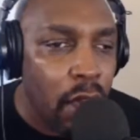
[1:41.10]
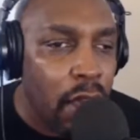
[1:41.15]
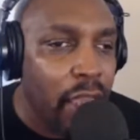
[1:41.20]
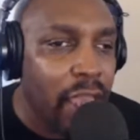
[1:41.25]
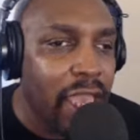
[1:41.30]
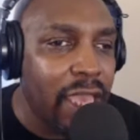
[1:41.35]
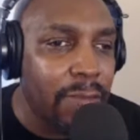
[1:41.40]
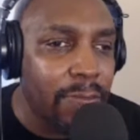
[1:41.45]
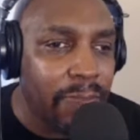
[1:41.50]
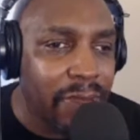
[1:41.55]

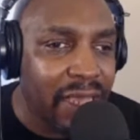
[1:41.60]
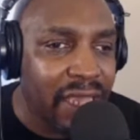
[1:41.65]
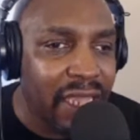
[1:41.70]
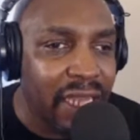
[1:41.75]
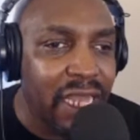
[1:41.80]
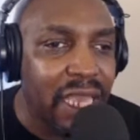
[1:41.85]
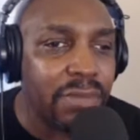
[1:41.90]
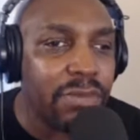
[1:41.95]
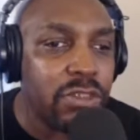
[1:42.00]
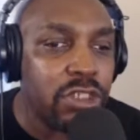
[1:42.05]
in being
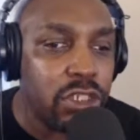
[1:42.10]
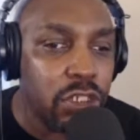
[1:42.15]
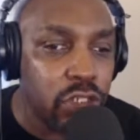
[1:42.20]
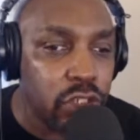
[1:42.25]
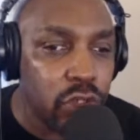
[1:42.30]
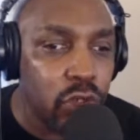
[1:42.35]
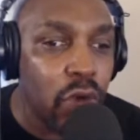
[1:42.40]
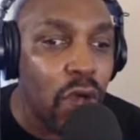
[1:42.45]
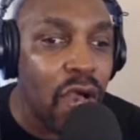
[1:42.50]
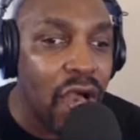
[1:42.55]
able to
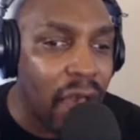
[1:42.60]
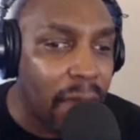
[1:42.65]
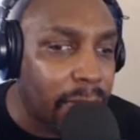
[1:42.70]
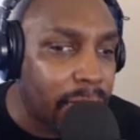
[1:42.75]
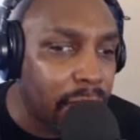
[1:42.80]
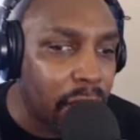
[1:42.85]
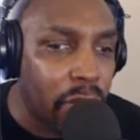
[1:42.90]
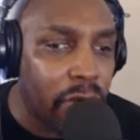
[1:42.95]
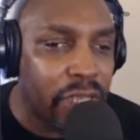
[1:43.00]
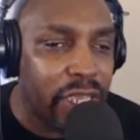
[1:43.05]
do
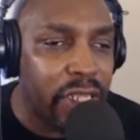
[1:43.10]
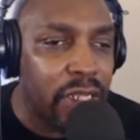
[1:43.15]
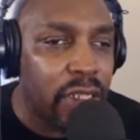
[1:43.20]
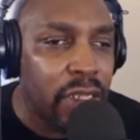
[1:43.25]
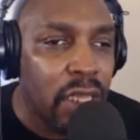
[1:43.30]
uploaded